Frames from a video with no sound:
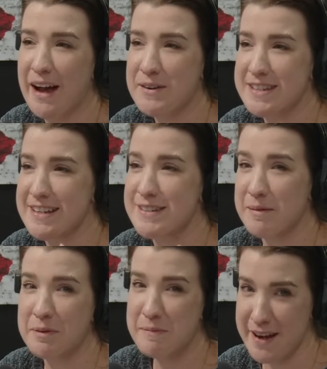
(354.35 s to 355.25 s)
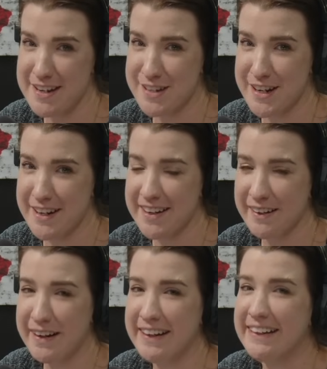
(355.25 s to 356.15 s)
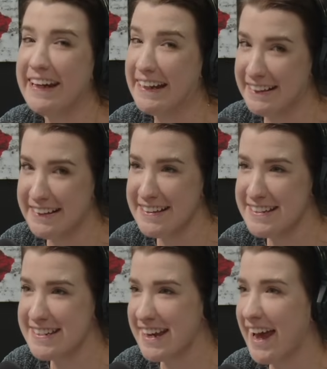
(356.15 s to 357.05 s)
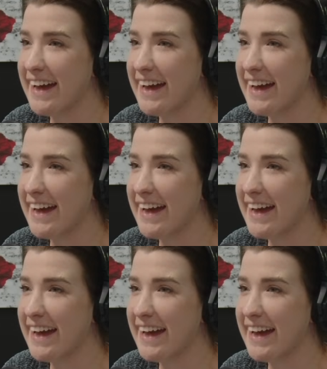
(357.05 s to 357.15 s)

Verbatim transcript: I was a double major in English